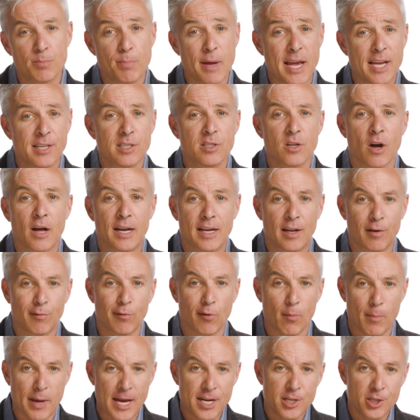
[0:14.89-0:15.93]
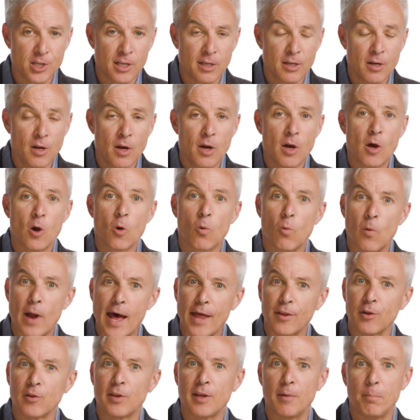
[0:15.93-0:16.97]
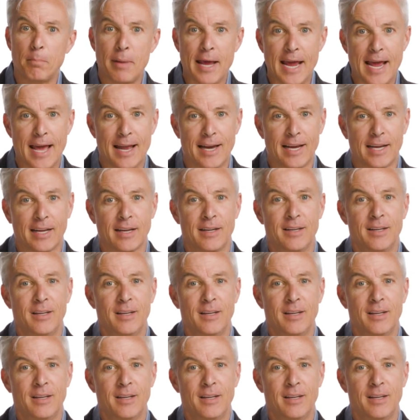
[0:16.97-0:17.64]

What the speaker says: based on information rather than panic.